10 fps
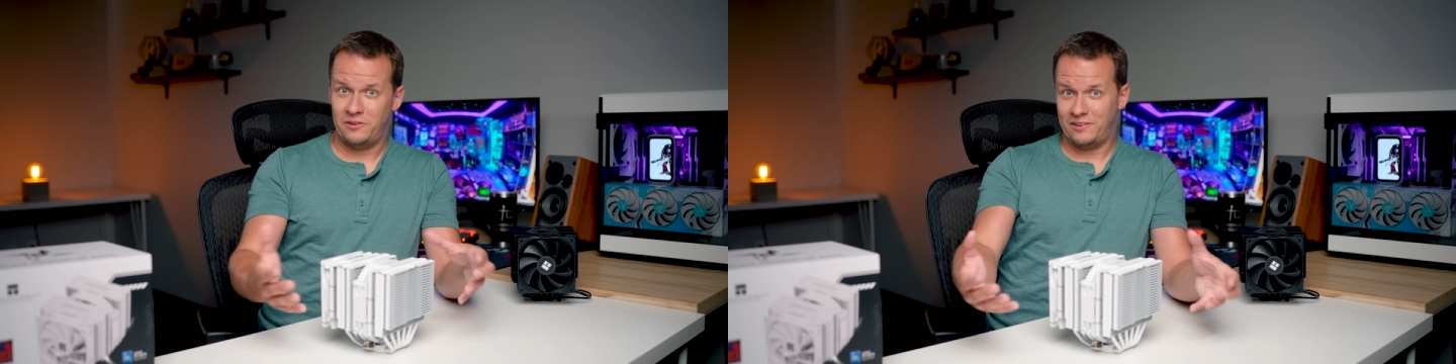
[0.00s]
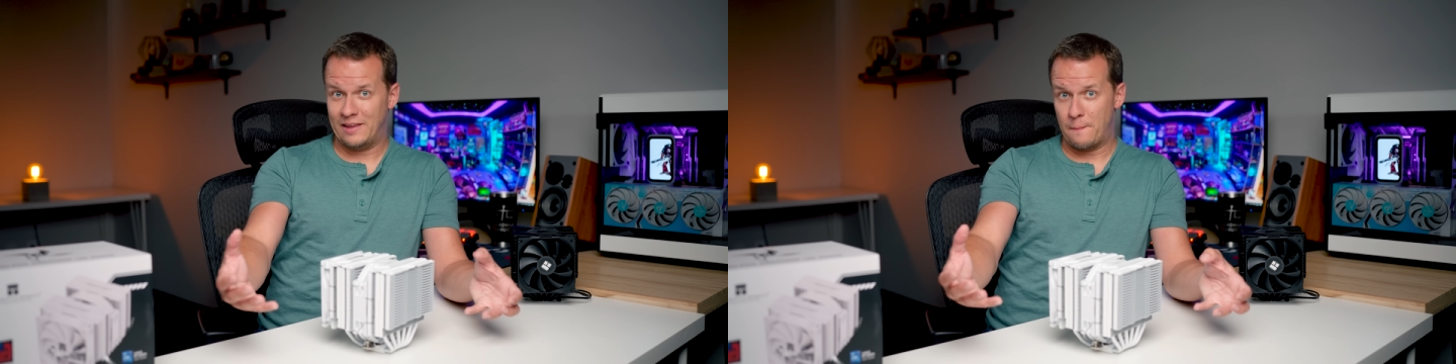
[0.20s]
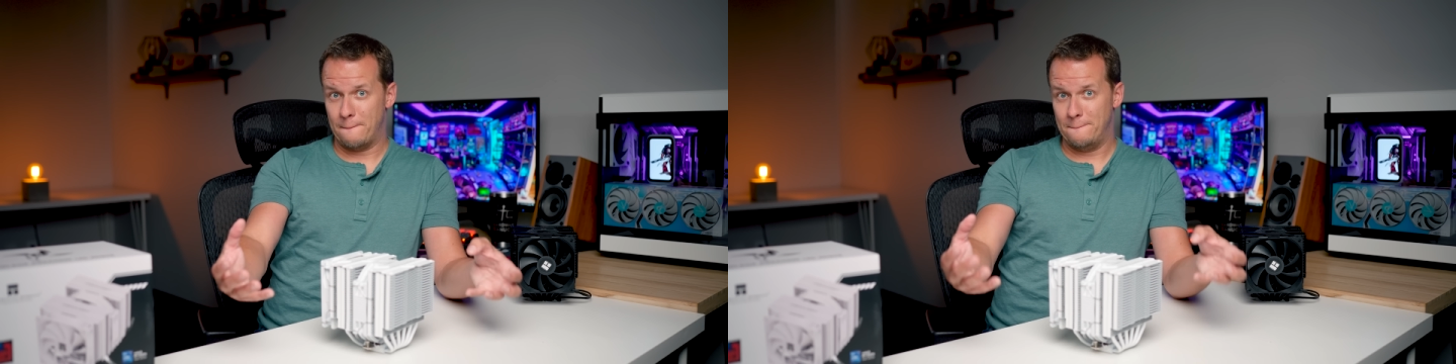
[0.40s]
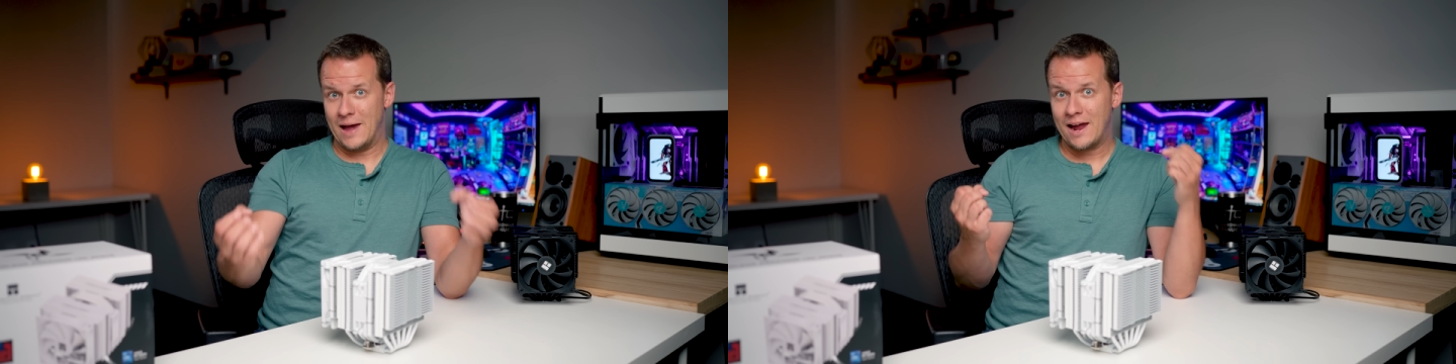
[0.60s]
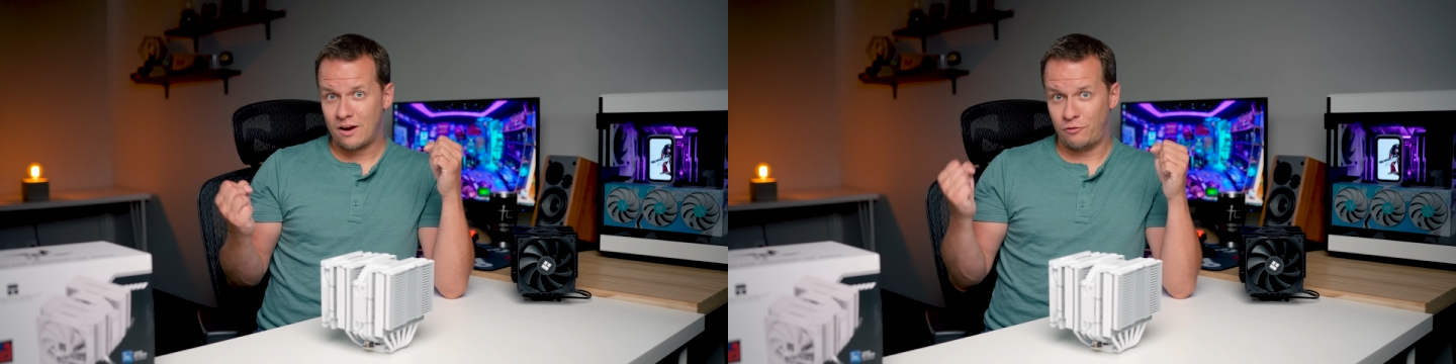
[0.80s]
step
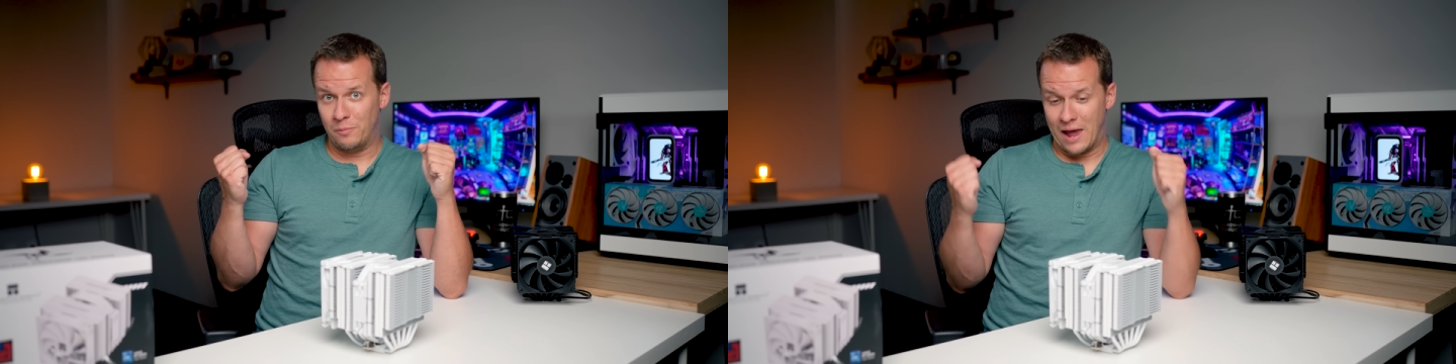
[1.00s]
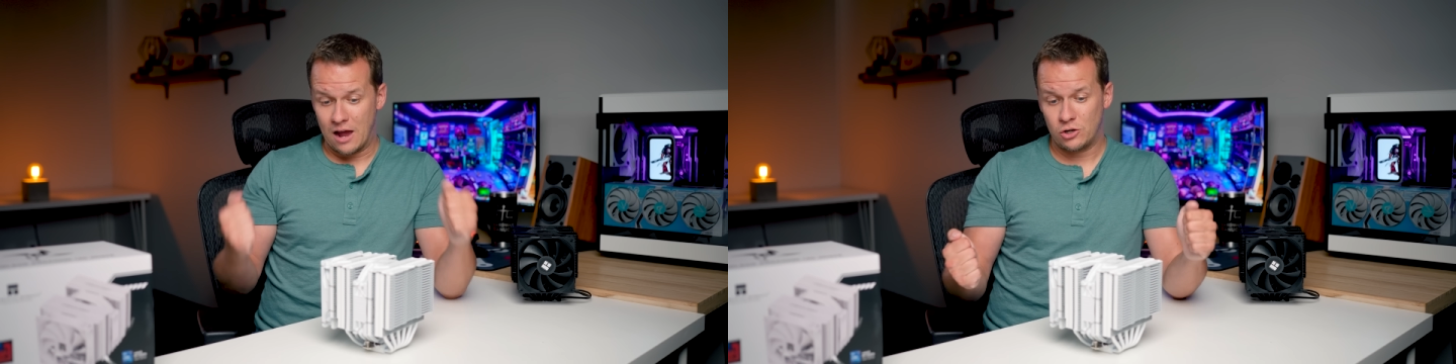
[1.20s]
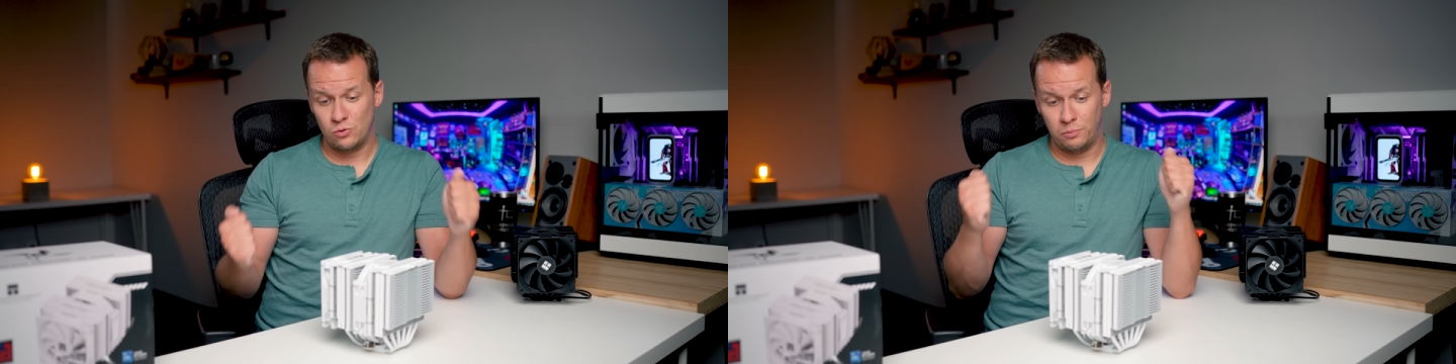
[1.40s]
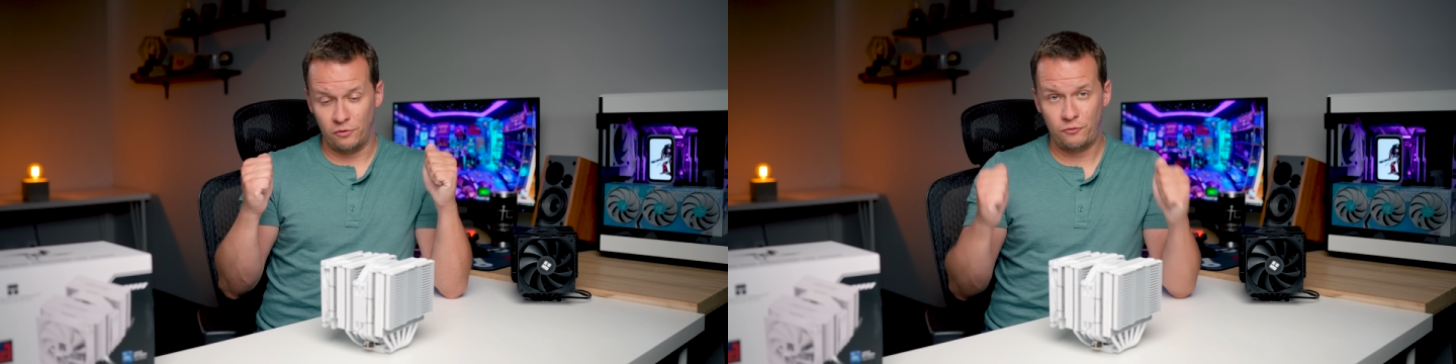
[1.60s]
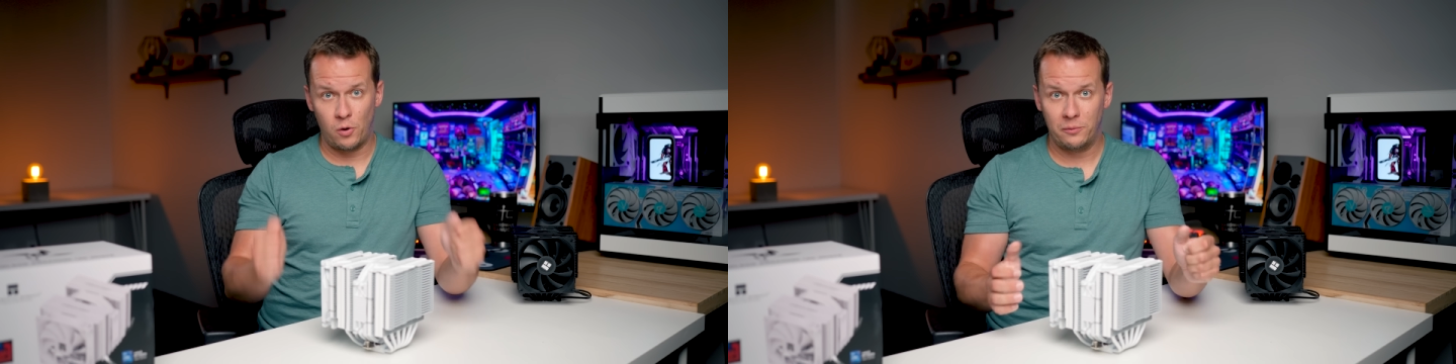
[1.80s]
back from actual
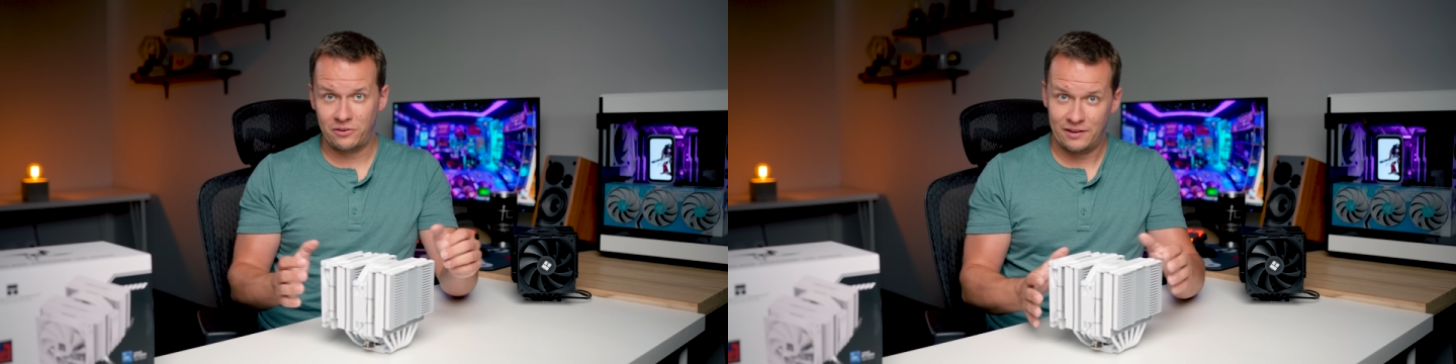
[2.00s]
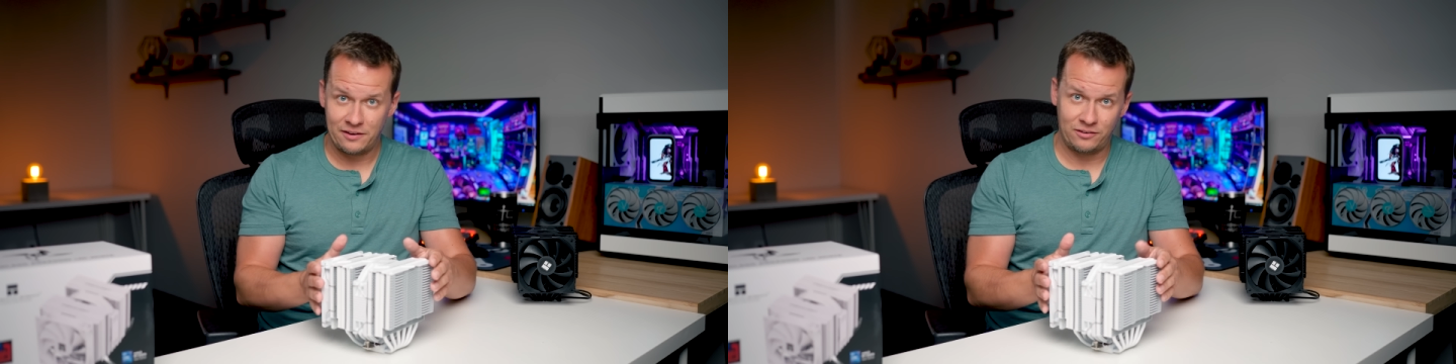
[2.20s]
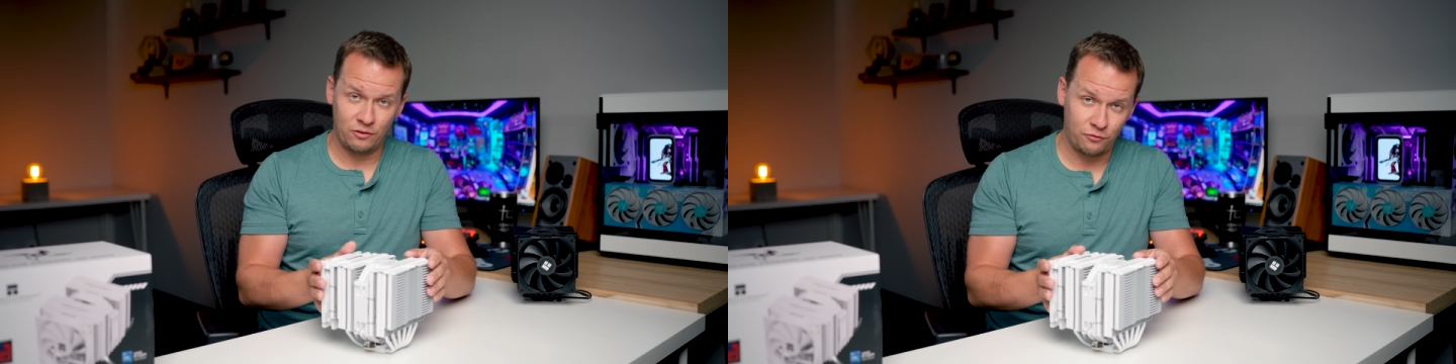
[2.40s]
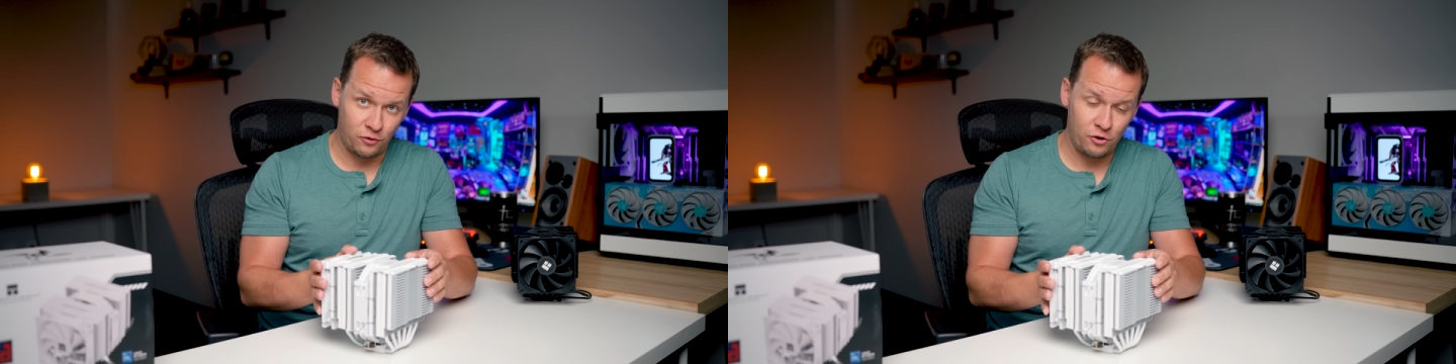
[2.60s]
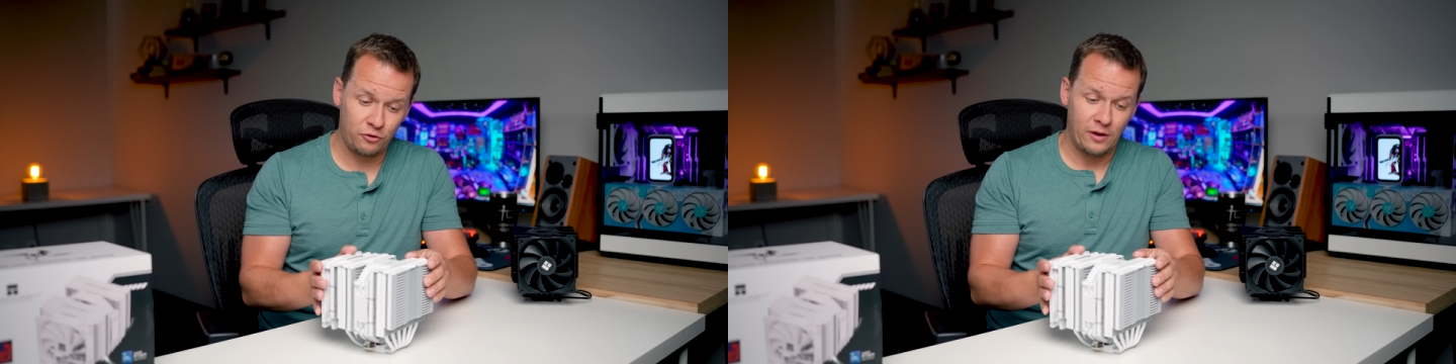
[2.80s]
performance testing
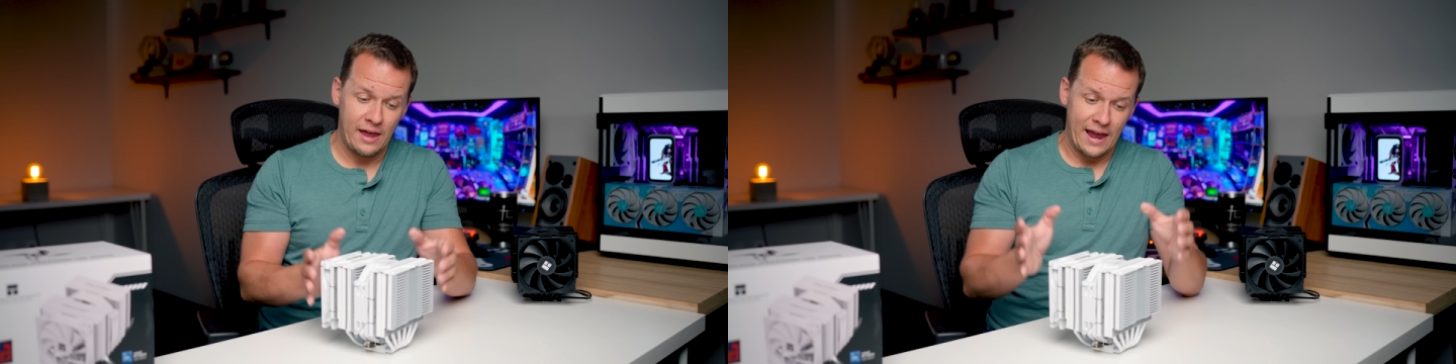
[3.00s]
first